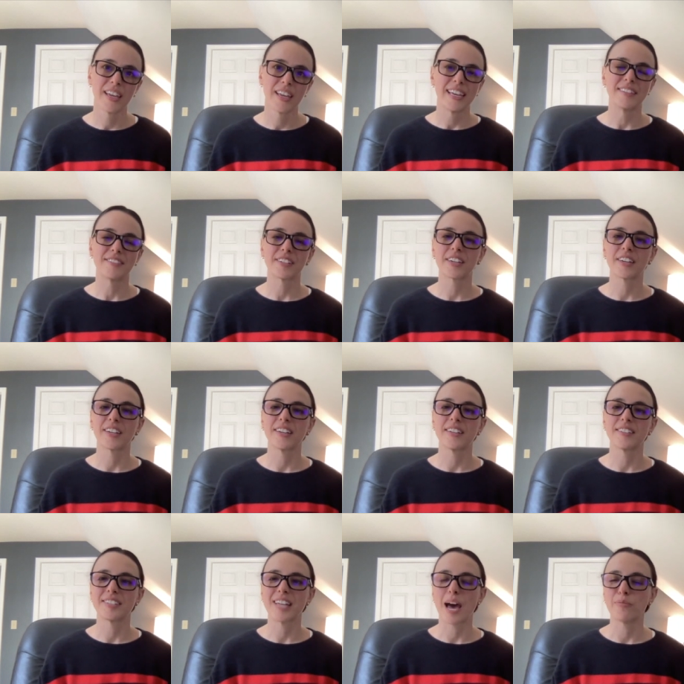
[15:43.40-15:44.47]
Is it going to
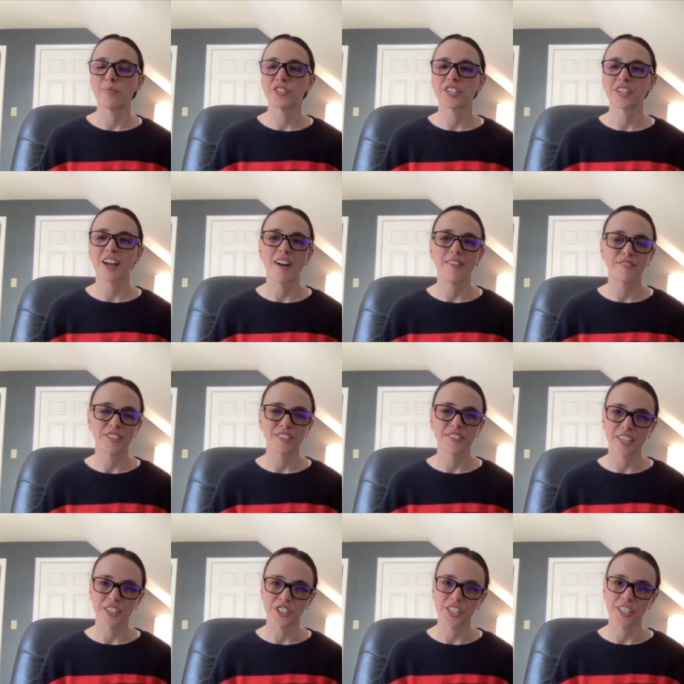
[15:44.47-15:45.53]
establish a
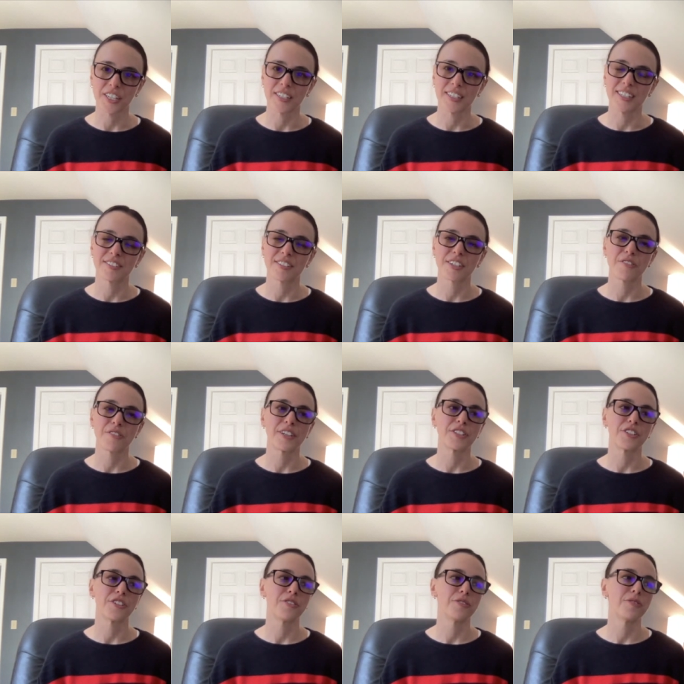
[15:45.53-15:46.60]
conversation? Is it going
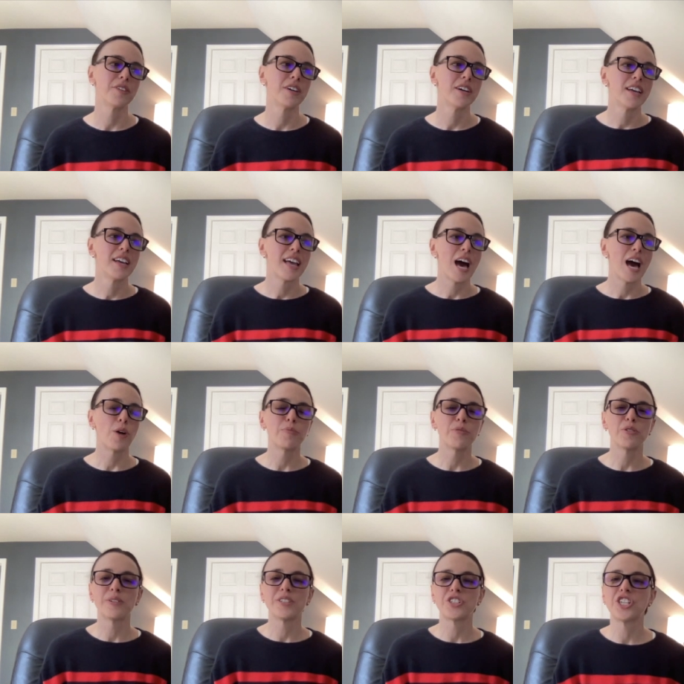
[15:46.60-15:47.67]
to help
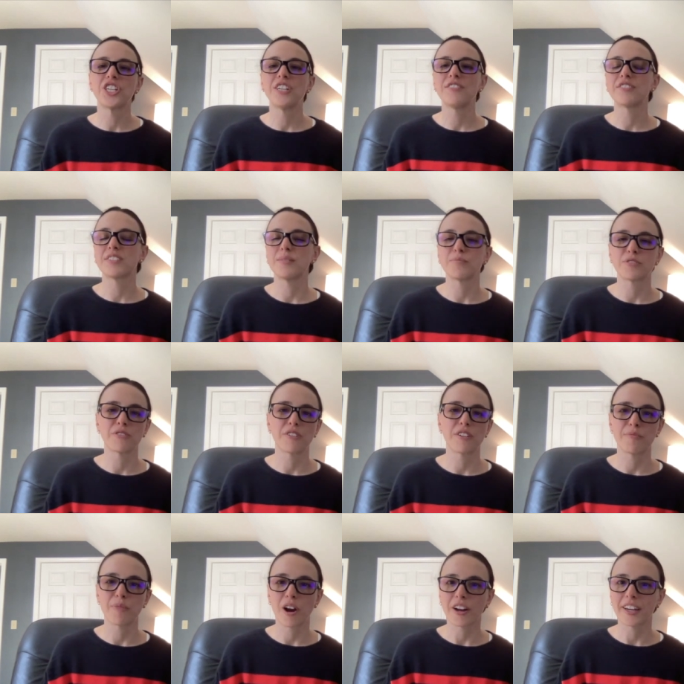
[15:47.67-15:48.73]
you achieve some sort of
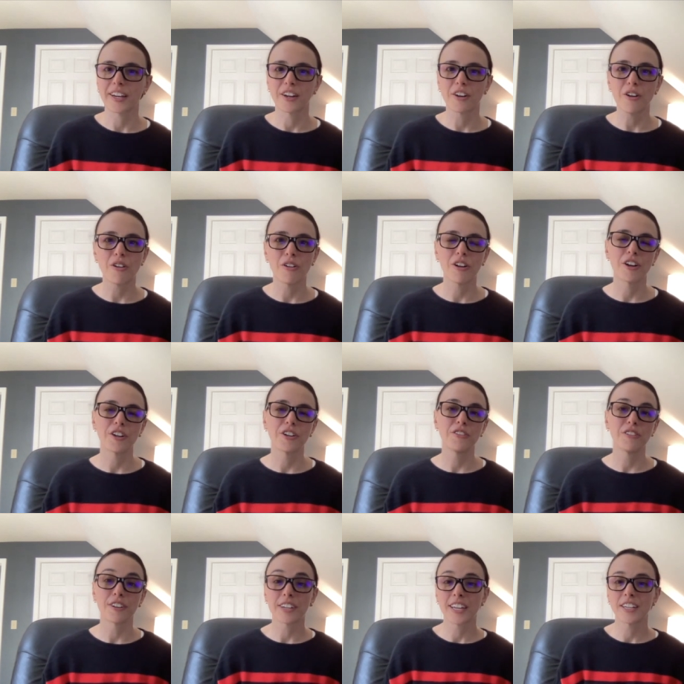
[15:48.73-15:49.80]
marketing goal? Are you
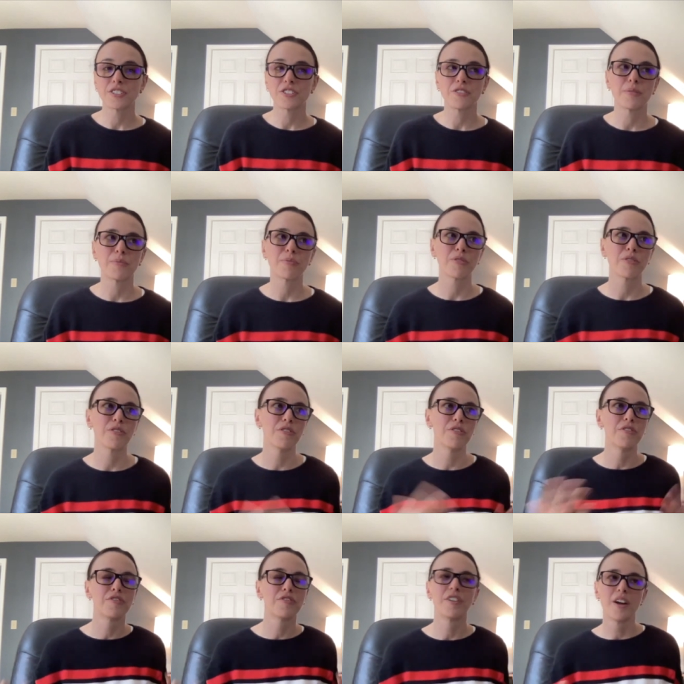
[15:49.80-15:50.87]
looking to
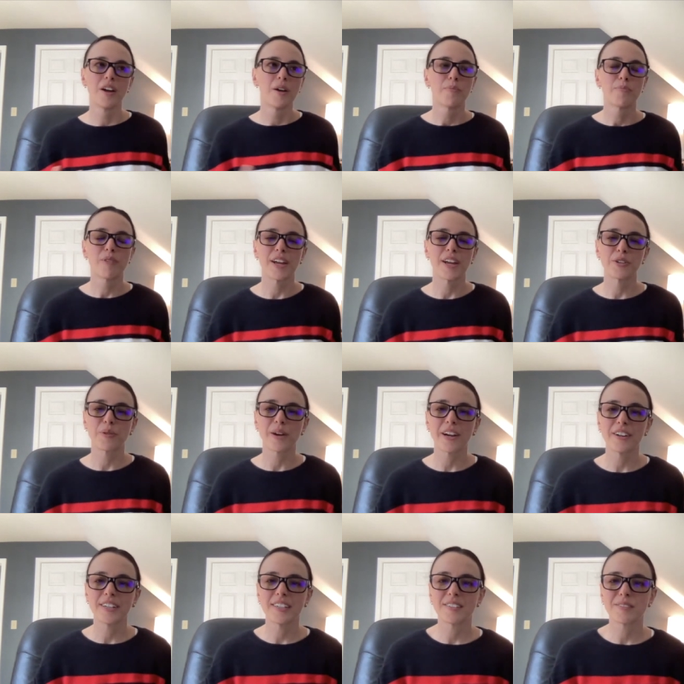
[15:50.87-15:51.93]
improve brand
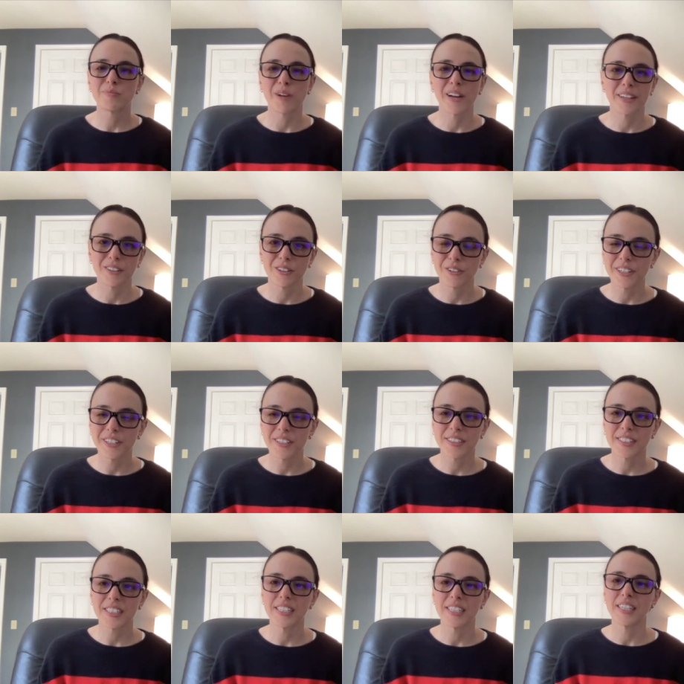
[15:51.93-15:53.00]
awareness, brand
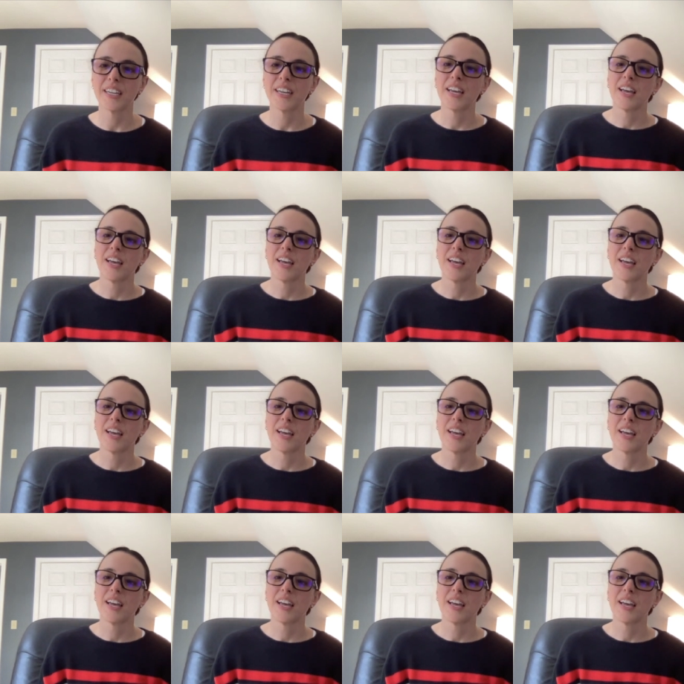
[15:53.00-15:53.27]
loyalty?